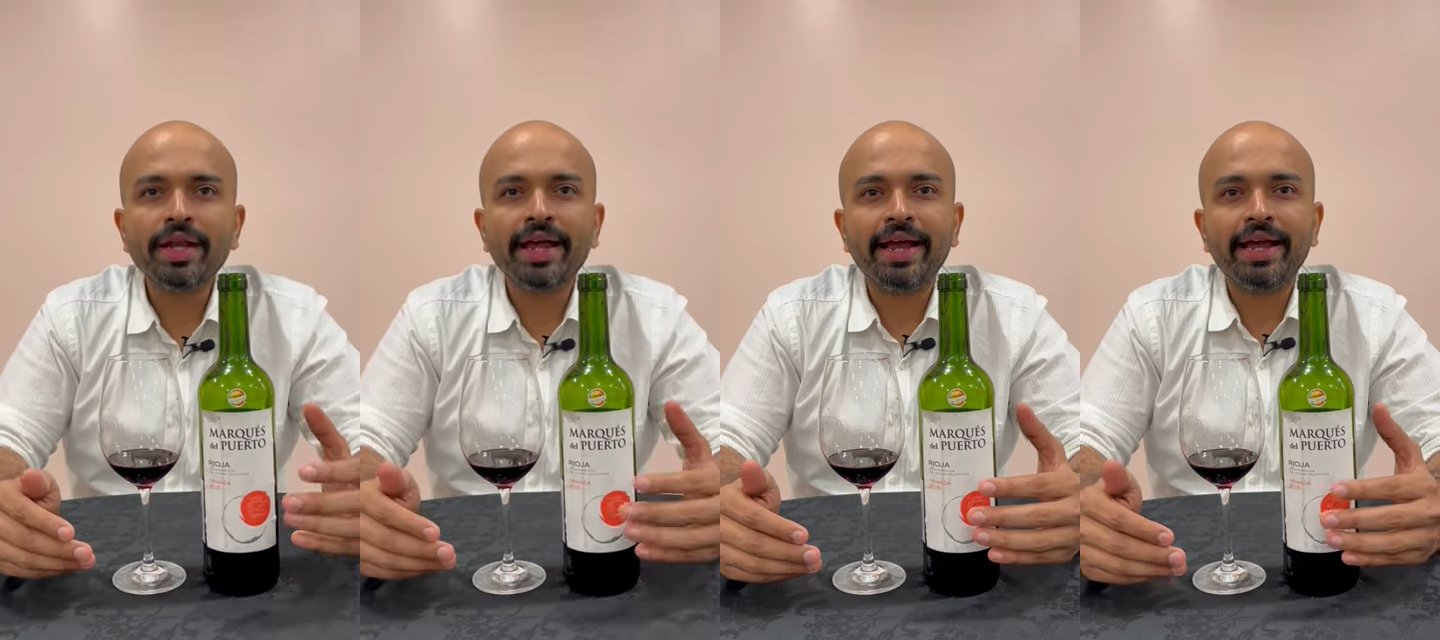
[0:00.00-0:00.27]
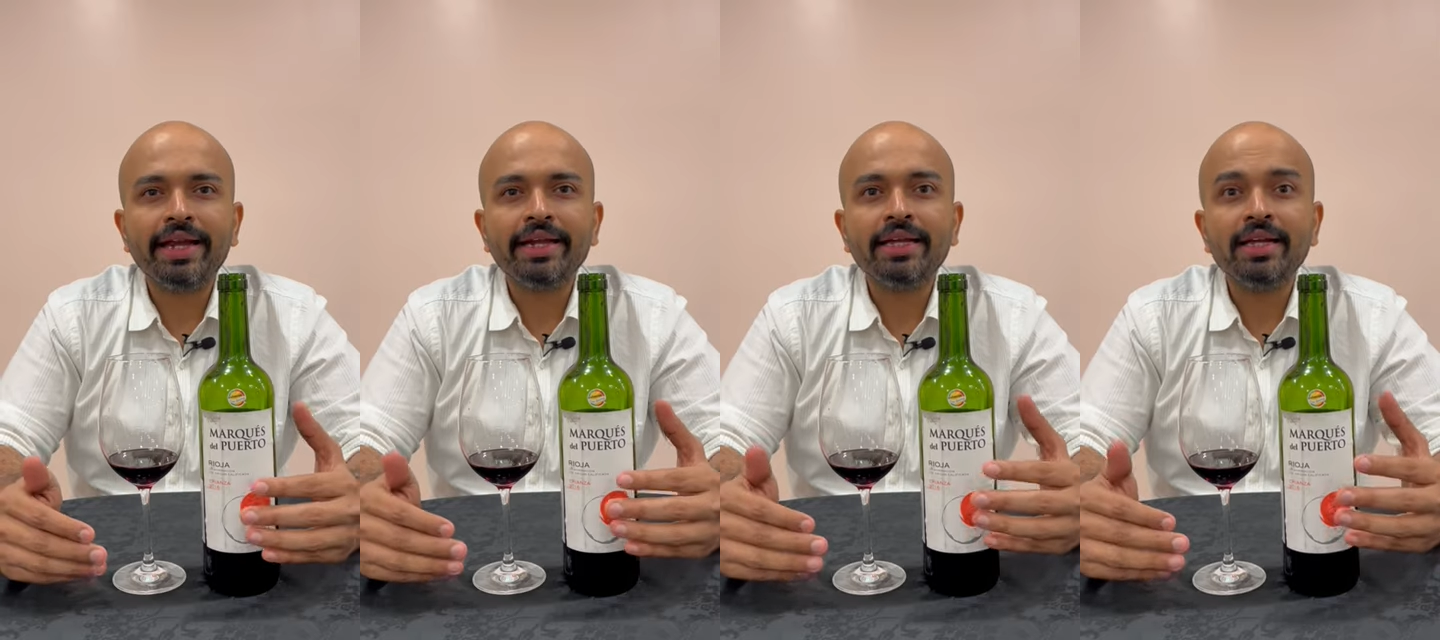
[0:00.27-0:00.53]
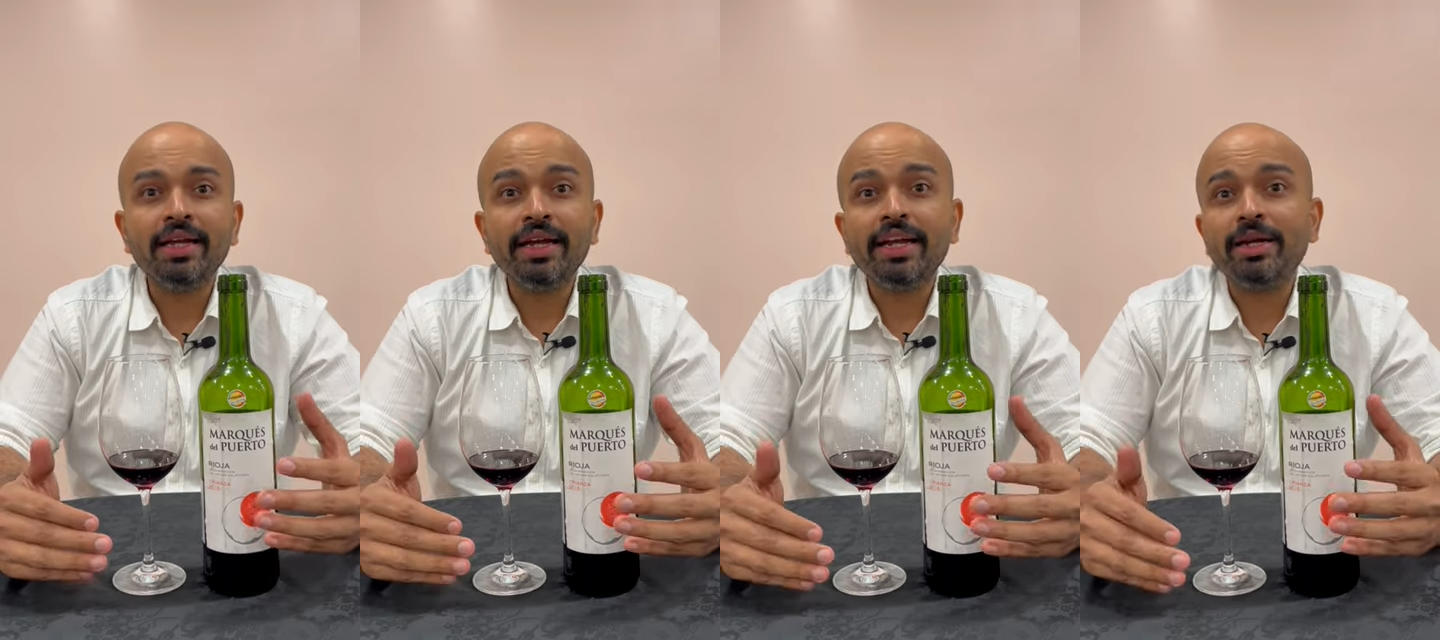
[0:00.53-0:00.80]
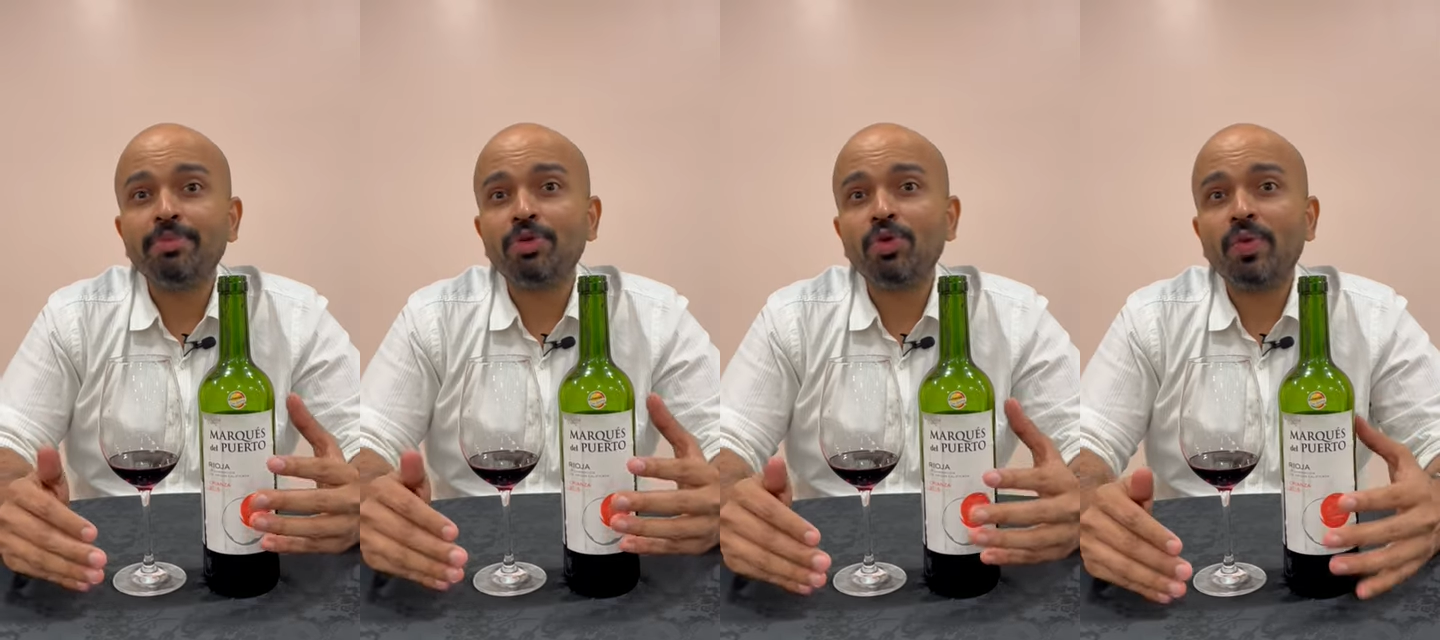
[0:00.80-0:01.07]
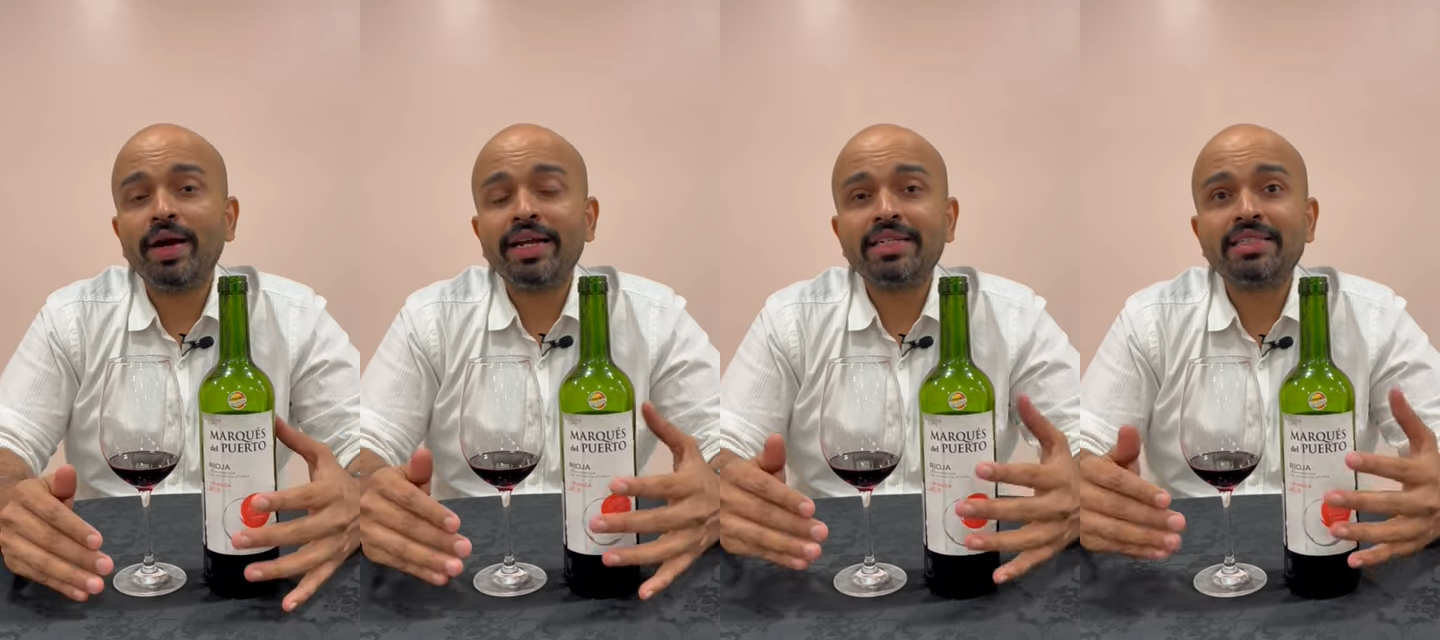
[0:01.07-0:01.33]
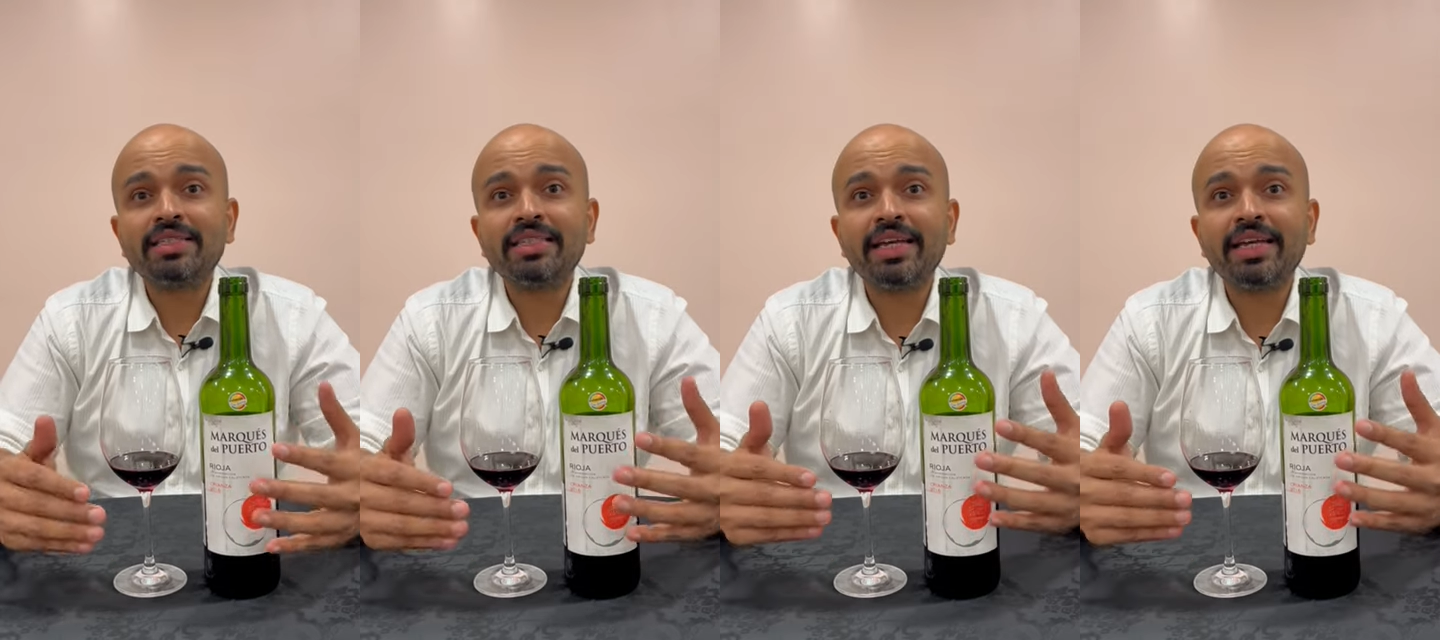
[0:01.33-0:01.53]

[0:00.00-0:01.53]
and it provides